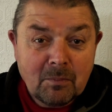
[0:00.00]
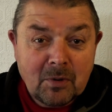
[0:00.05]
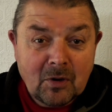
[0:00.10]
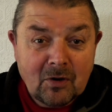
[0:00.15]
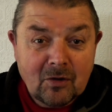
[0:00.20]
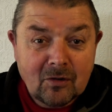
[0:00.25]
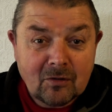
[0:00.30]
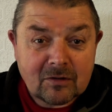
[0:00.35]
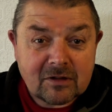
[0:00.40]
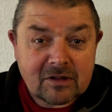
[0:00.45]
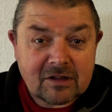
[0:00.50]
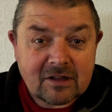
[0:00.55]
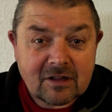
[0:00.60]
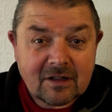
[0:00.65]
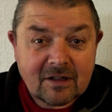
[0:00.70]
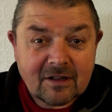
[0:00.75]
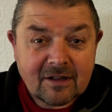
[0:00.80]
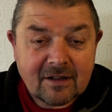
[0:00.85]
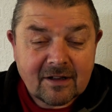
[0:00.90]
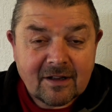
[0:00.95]
boats,
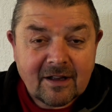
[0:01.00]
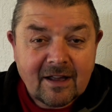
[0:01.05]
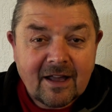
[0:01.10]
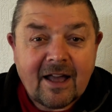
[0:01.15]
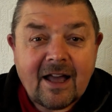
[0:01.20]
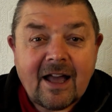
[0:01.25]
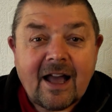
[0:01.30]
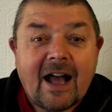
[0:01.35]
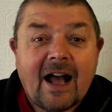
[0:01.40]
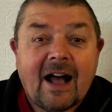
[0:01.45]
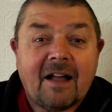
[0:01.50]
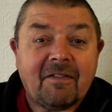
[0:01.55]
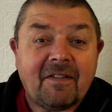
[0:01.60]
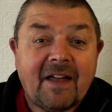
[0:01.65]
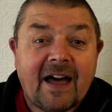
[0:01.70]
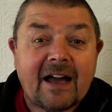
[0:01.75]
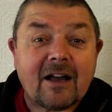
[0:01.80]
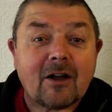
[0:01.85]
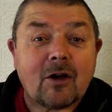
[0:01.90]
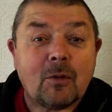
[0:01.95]
and
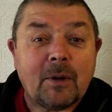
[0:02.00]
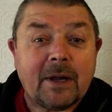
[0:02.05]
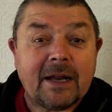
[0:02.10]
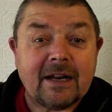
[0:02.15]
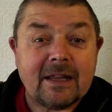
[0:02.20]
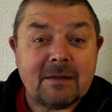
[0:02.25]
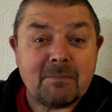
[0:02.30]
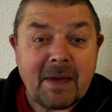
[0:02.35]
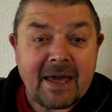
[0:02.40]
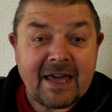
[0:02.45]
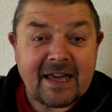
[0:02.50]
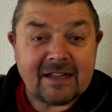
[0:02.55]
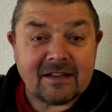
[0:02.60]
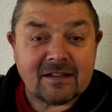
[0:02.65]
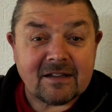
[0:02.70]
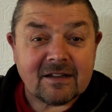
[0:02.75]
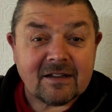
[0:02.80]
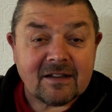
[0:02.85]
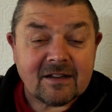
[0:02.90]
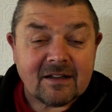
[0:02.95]
that quickly
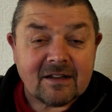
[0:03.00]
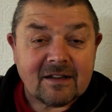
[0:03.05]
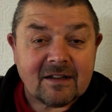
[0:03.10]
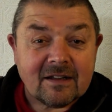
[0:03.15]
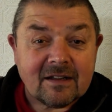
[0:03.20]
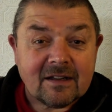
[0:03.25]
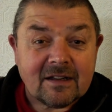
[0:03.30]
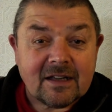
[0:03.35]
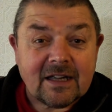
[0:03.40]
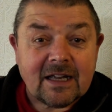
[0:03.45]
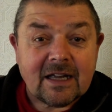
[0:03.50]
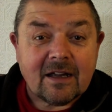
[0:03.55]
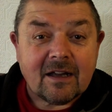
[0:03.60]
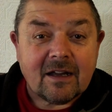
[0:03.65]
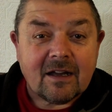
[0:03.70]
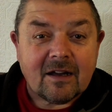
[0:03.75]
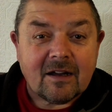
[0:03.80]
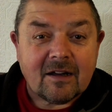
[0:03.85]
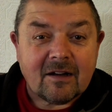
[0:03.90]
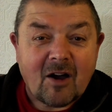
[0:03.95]
made,
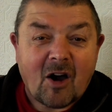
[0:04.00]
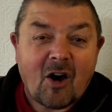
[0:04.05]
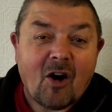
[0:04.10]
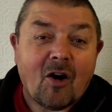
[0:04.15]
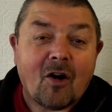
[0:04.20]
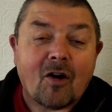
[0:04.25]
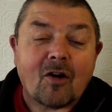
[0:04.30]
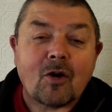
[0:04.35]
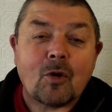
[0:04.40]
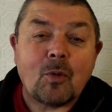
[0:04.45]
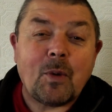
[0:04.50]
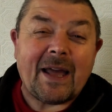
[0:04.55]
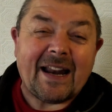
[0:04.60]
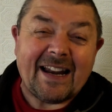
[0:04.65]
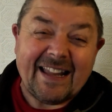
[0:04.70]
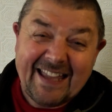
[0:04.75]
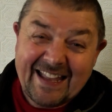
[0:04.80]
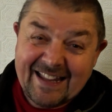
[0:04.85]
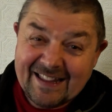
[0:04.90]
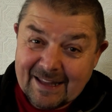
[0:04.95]
or
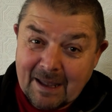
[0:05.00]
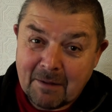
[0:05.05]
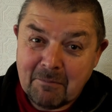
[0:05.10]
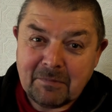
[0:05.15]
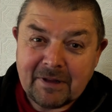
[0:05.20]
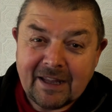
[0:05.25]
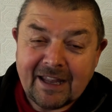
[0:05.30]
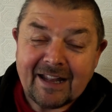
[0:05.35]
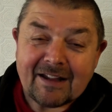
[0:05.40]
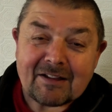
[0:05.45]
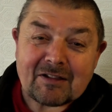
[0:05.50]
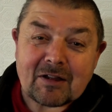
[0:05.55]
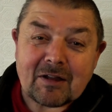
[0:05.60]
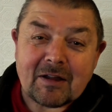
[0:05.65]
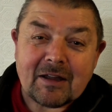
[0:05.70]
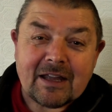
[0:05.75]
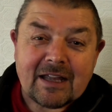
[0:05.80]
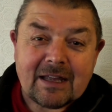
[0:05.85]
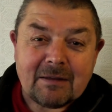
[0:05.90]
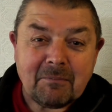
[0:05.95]
quickly in them days,
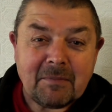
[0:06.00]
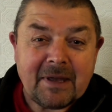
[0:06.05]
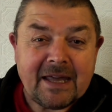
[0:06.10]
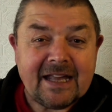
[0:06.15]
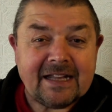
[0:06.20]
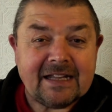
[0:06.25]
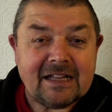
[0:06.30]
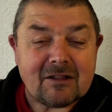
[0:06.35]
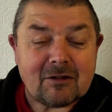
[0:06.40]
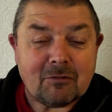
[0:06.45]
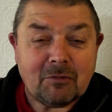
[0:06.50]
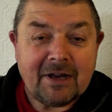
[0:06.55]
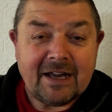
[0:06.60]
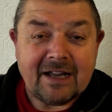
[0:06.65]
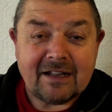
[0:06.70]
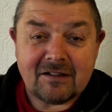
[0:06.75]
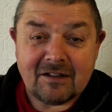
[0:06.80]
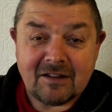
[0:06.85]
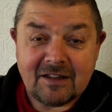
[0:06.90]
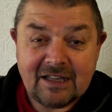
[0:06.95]
made its way
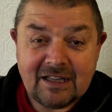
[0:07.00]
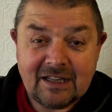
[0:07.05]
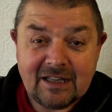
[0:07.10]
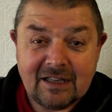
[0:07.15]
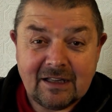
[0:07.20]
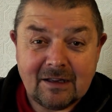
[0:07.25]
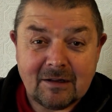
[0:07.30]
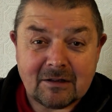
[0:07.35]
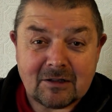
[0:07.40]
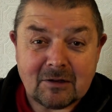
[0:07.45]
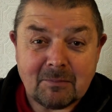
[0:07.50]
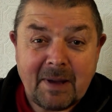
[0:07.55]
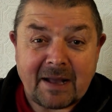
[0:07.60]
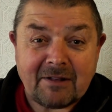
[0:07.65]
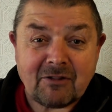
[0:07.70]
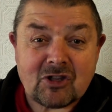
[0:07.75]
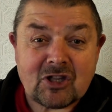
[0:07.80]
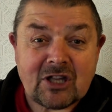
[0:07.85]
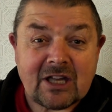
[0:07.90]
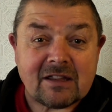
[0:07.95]
to, the, to
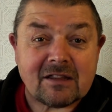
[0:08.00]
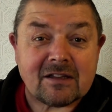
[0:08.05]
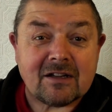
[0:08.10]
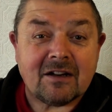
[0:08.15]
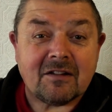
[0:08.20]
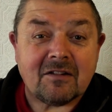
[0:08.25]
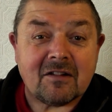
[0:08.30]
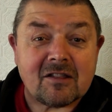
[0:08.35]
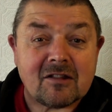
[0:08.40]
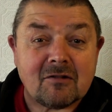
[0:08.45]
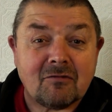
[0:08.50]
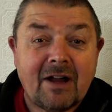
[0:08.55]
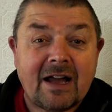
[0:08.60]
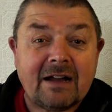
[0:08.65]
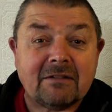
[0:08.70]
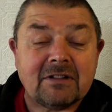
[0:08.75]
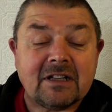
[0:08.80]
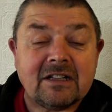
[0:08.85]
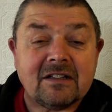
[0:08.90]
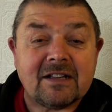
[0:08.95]
Manchester and the
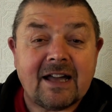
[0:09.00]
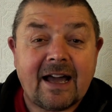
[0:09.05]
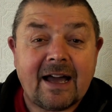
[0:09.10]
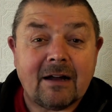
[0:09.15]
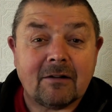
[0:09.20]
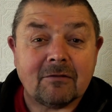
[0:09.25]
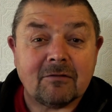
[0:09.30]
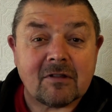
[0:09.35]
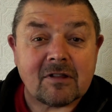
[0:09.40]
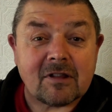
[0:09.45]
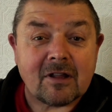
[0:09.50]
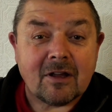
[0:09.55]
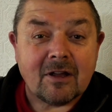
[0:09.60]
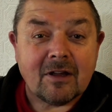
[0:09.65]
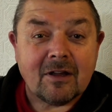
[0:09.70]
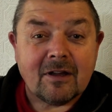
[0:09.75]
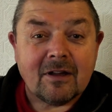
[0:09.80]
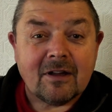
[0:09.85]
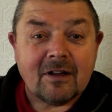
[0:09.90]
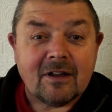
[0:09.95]
surrounding towns
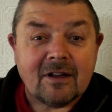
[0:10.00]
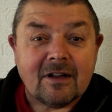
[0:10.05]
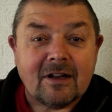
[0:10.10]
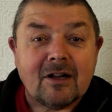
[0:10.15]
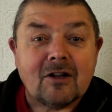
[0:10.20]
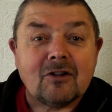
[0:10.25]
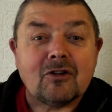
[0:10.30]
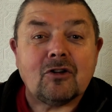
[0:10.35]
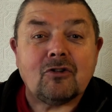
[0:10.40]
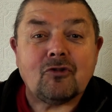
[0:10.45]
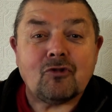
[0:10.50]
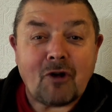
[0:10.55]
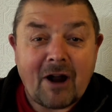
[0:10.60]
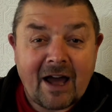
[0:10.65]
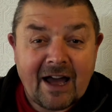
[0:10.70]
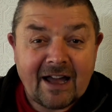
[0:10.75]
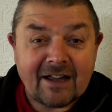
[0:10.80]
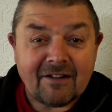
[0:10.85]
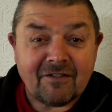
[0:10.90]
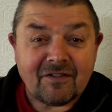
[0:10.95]
to
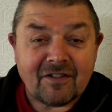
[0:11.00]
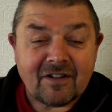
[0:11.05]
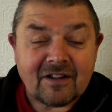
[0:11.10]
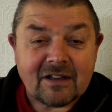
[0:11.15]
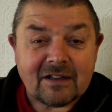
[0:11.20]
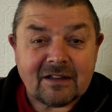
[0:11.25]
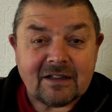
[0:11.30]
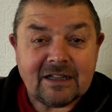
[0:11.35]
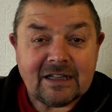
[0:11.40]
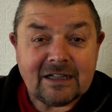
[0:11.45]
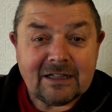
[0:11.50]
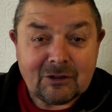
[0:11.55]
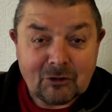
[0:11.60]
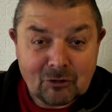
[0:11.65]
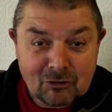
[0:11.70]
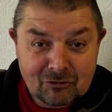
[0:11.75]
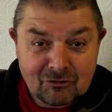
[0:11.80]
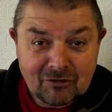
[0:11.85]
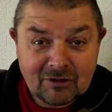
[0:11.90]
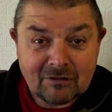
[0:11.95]
drive the
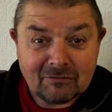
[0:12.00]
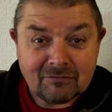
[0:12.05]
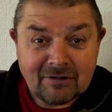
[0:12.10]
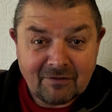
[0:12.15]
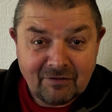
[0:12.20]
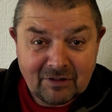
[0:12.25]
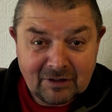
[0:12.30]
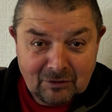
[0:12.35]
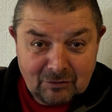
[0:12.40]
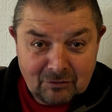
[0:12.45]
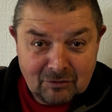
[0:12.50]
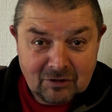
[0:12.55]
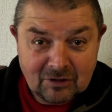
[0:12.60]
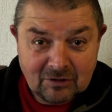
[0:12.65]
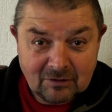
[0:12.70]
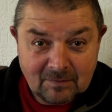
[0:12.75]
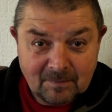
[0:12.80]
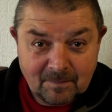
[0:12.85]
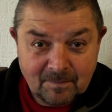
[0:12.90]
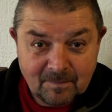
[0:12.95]
Industrial Revolution.